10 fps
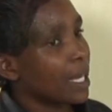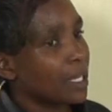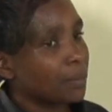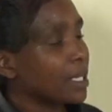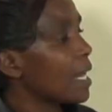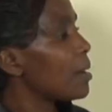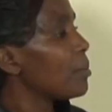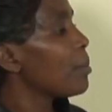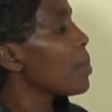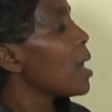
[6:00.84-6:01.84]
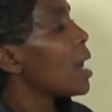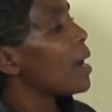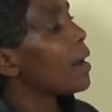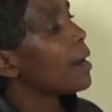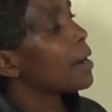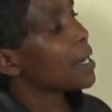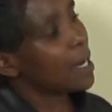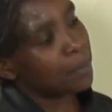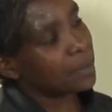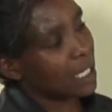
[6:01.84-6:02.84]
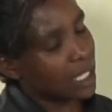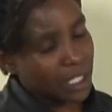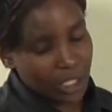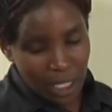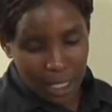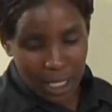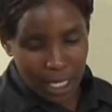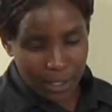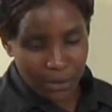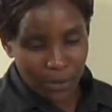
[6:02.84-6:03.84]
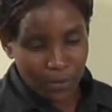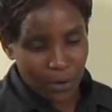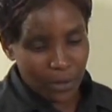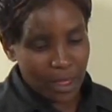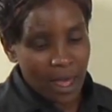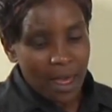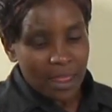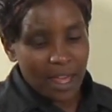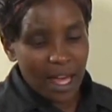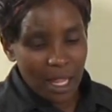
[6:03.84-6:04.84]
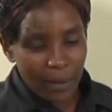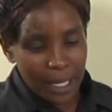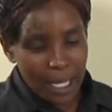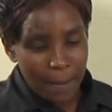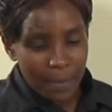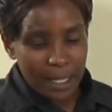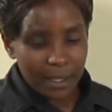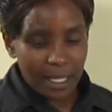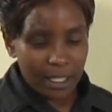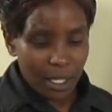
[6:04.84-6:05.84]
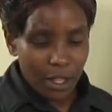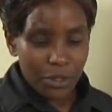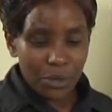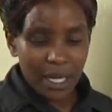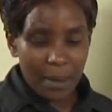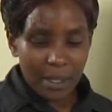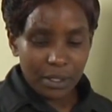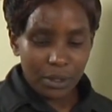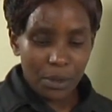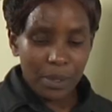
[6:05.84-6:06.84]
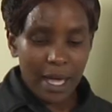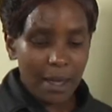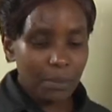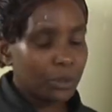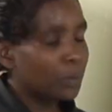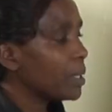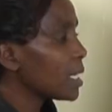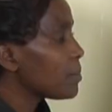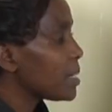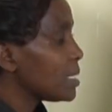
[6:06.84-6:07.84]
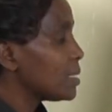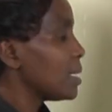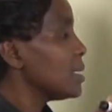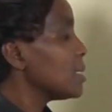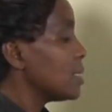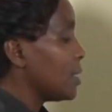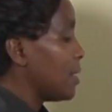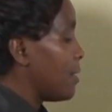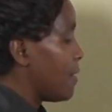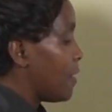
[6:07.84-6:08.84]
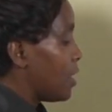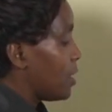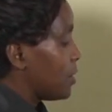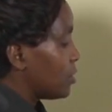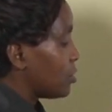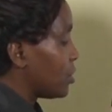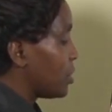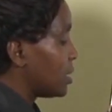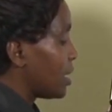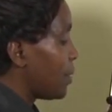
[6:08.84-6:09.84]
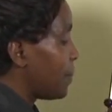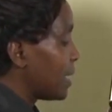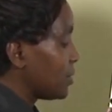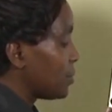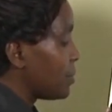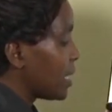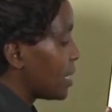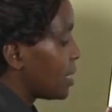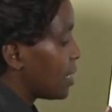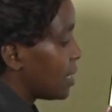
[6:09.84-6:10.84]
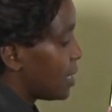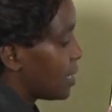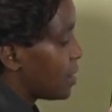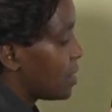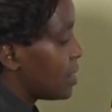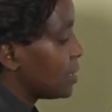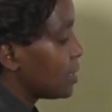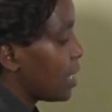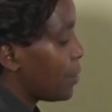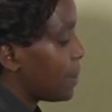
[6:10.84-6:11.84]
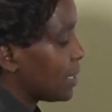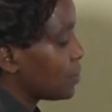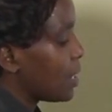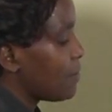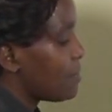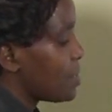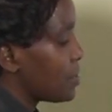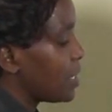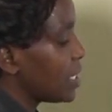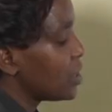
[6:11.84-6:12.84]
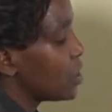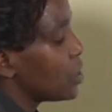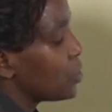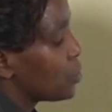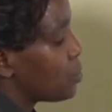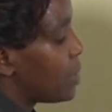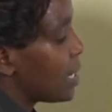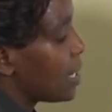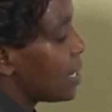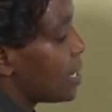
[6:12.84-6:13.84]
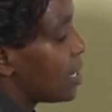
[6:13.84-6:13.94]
can become a lab technician and so forth. The other one is that through chemistry we are able to make medicines. So it helps us to make, this helps us to have the knowledge to make